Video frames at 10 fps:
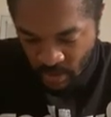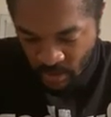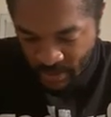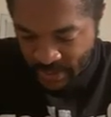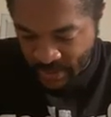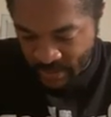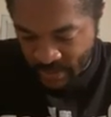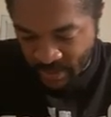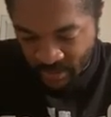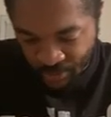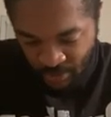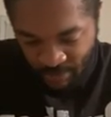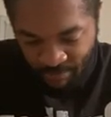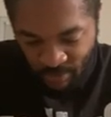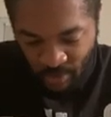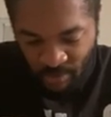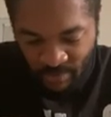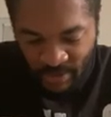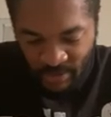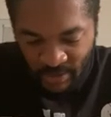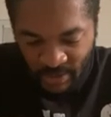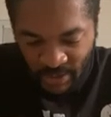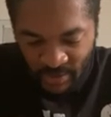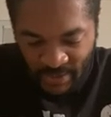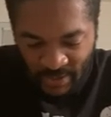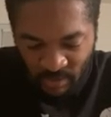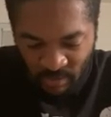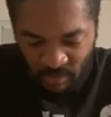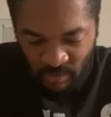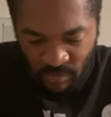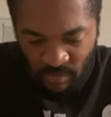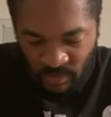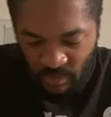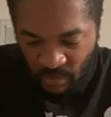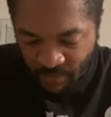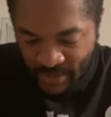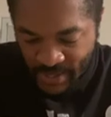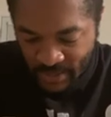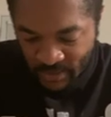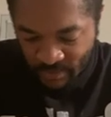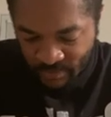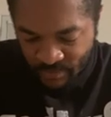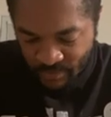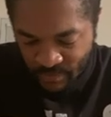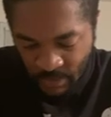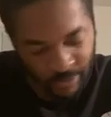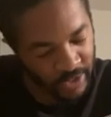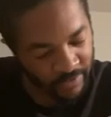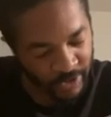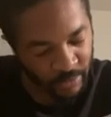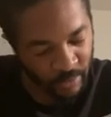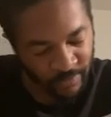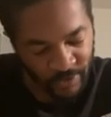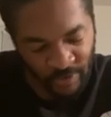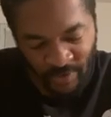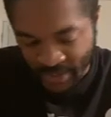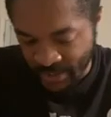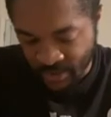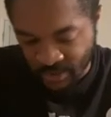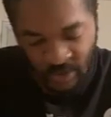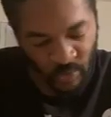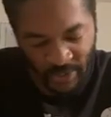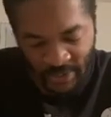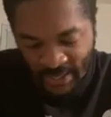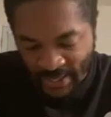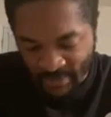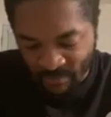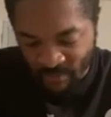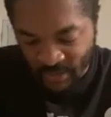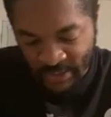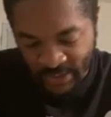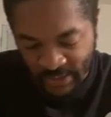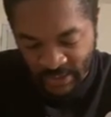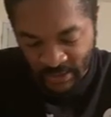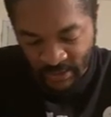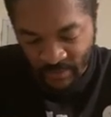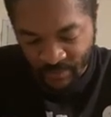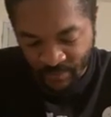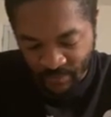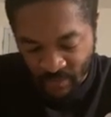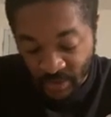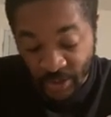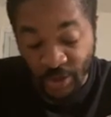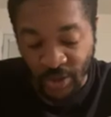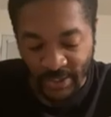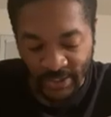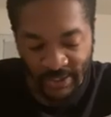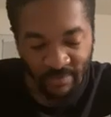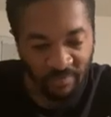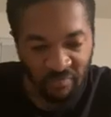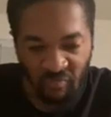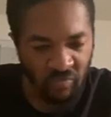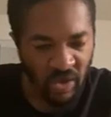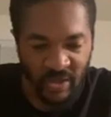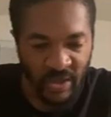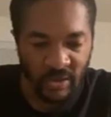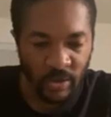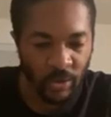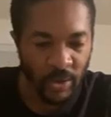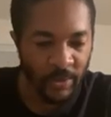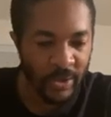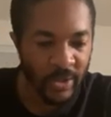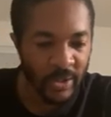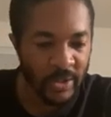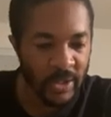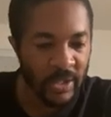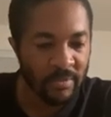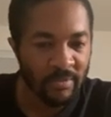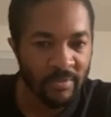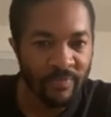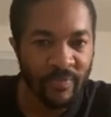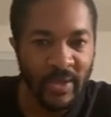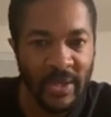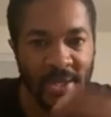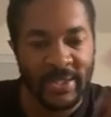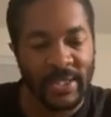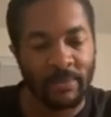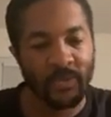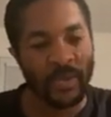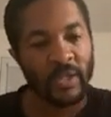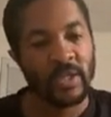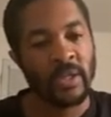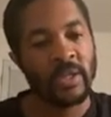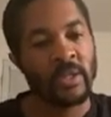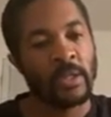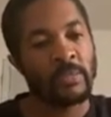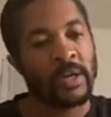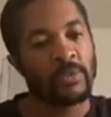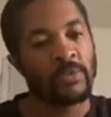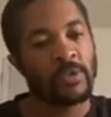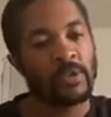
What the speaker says: Is there a dream floating around in here now? Sophie asked. The BFG moved his great ears this way and that, listening intently. He shook his head. There is no dream in here, he said, except in the bottles.